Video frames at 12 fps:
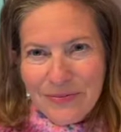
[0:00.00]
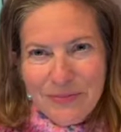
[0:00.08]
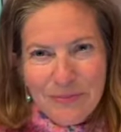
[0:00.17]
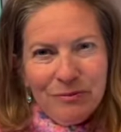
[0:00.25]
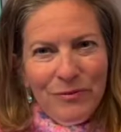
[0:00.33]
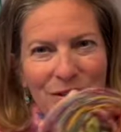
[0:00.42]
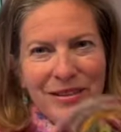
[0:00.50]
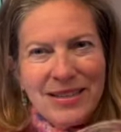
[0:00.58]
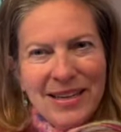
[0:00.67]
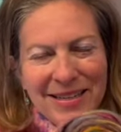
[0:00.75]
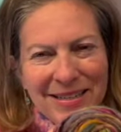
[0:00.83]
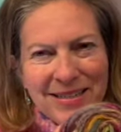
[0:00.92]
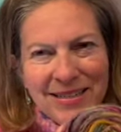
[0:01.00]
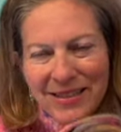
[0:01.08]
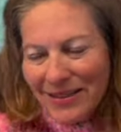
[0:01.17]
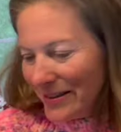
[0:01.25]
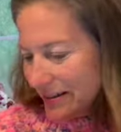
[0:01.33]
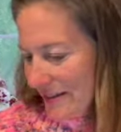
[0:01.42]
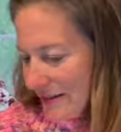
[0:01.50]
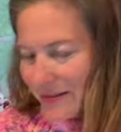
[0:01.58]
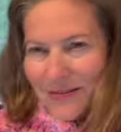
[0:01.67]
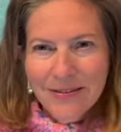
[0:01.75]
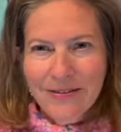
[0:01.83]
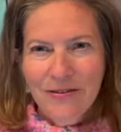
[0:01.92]
Really nice
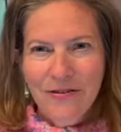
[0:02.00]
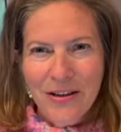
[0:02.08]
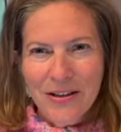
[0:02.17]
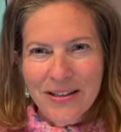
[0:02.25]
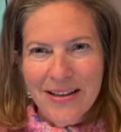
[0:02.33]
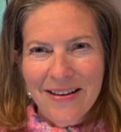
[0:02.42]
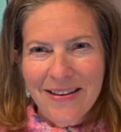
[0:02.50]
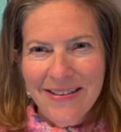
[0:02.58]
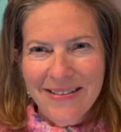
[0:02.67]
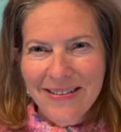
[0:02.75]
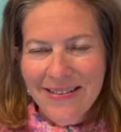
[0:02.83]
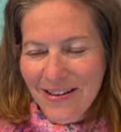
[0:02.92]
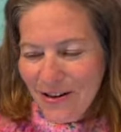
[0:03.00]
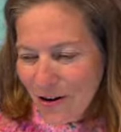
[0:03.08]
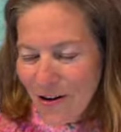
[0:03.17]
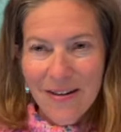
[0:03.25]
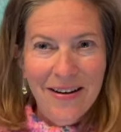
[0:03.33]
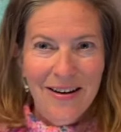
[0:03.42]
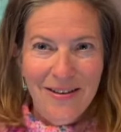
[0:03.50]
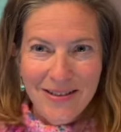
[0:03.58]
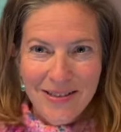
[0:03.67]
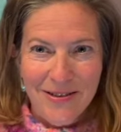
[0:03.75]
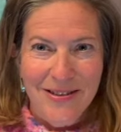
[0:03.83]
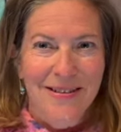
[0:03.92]
feel to the yarn and
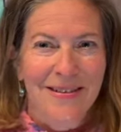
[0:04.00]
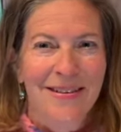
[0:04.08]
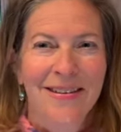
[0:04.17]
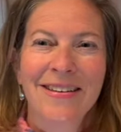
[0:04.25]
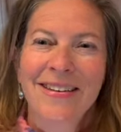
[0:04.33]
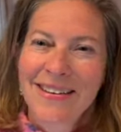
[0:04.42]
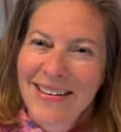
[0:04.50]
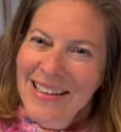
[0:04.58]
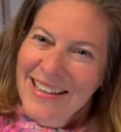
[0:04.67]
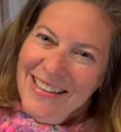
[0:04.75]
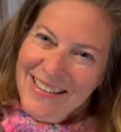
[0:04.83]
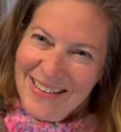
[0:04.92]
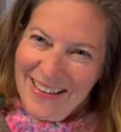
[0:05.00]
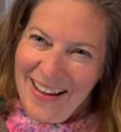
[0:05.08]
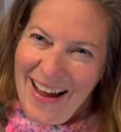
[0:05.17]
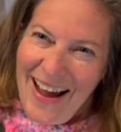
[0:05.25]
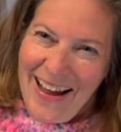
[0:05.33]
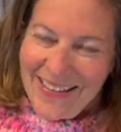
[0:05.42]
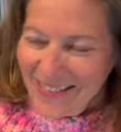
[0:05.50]
also to the hat.